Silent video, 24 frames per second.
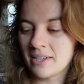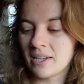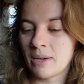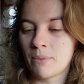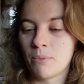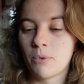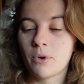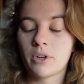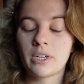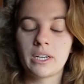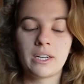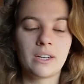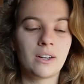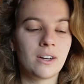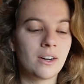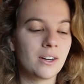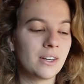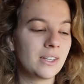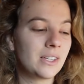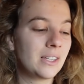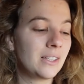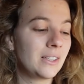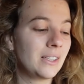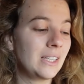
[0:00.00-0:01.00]
I'm working
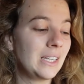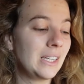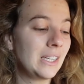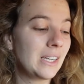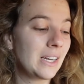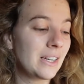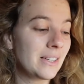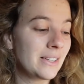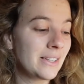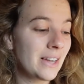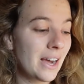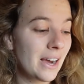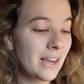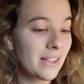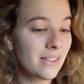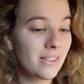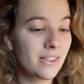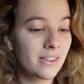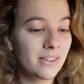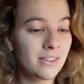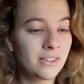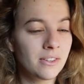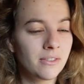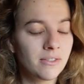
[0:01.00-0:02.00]
on the
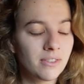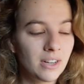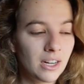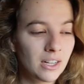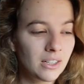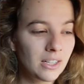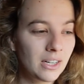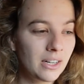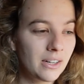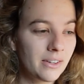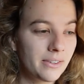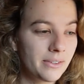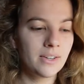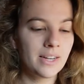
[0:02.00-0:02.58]
ninth novella.